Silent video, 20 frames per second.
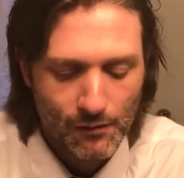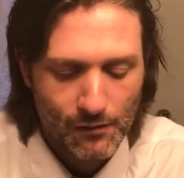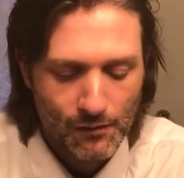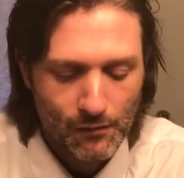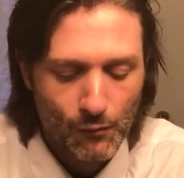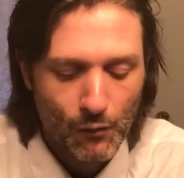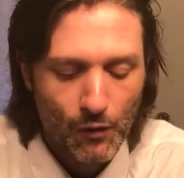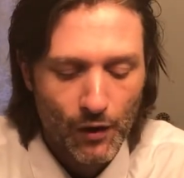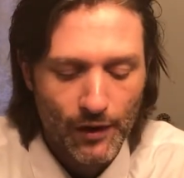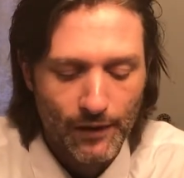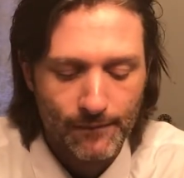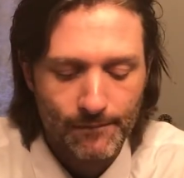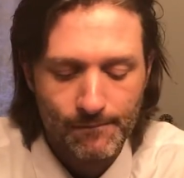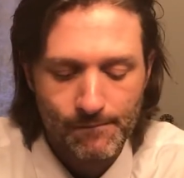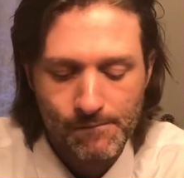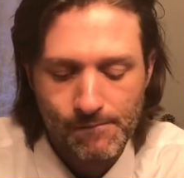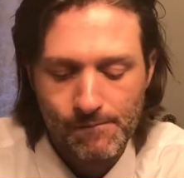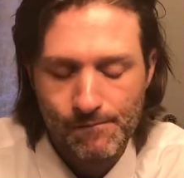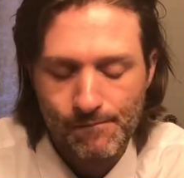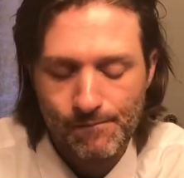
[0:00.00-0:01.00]
One,
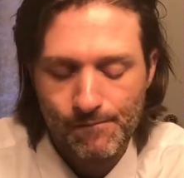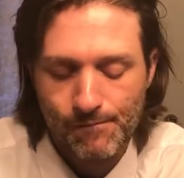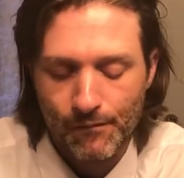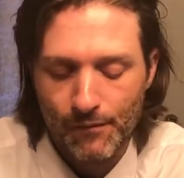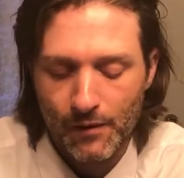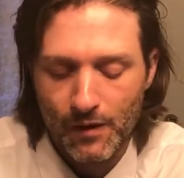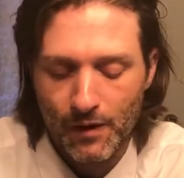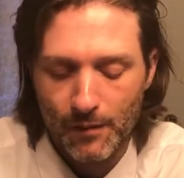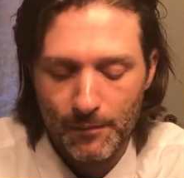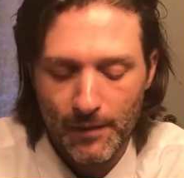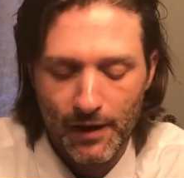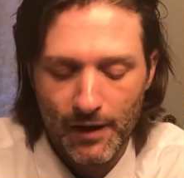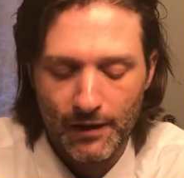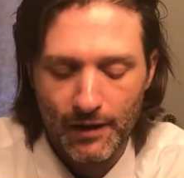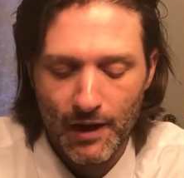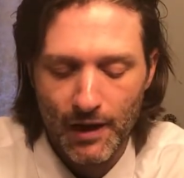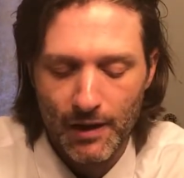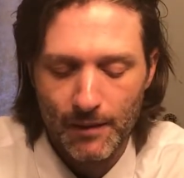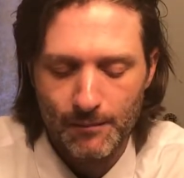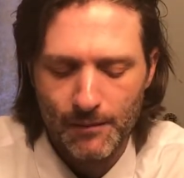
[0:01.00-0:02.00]
a man
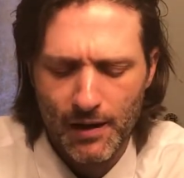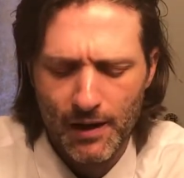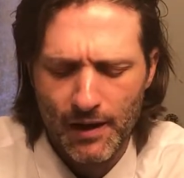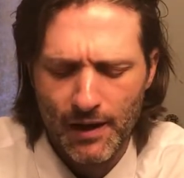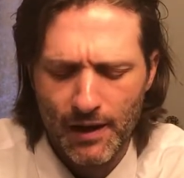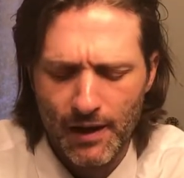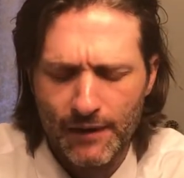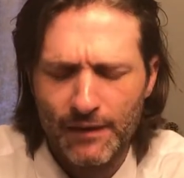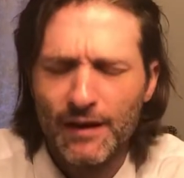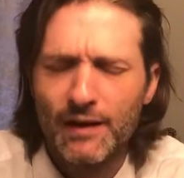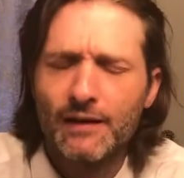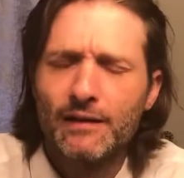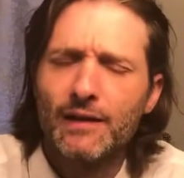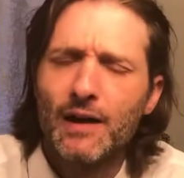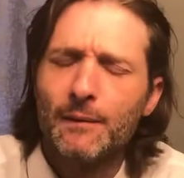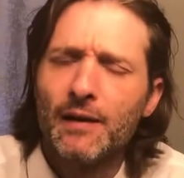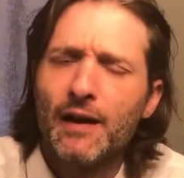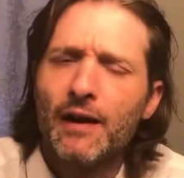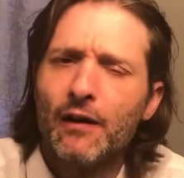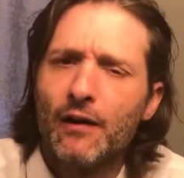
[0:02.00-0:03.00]
named, I think his
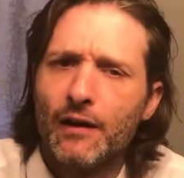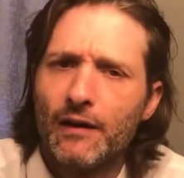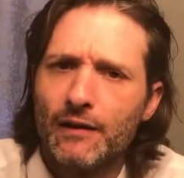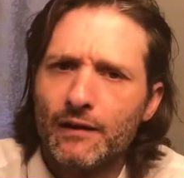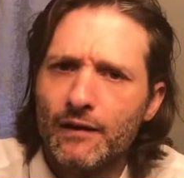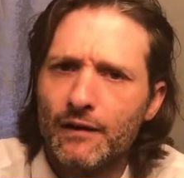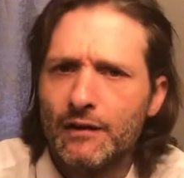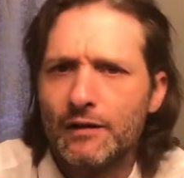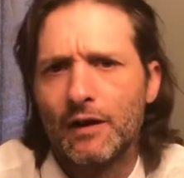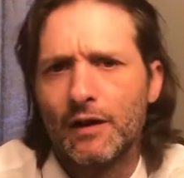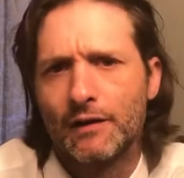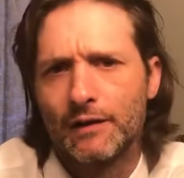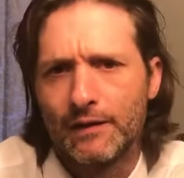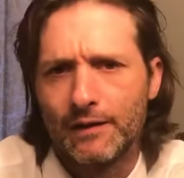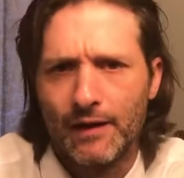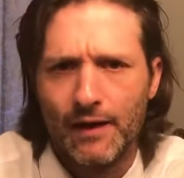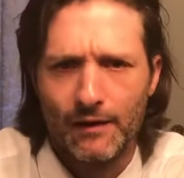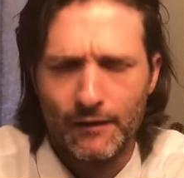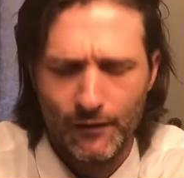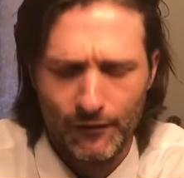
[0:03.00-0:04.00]
name's Harris, in
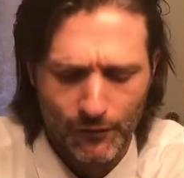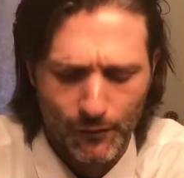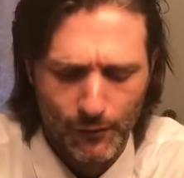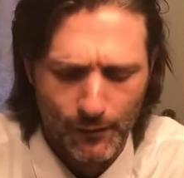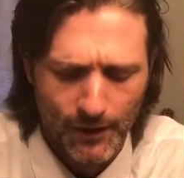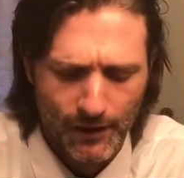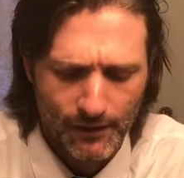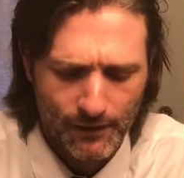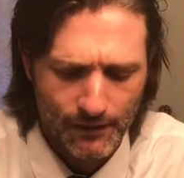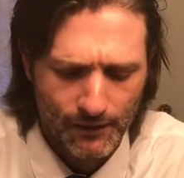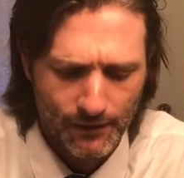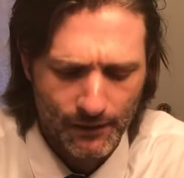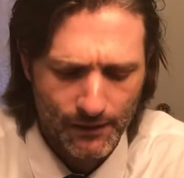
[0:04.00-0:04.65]
Youngstown over a ways.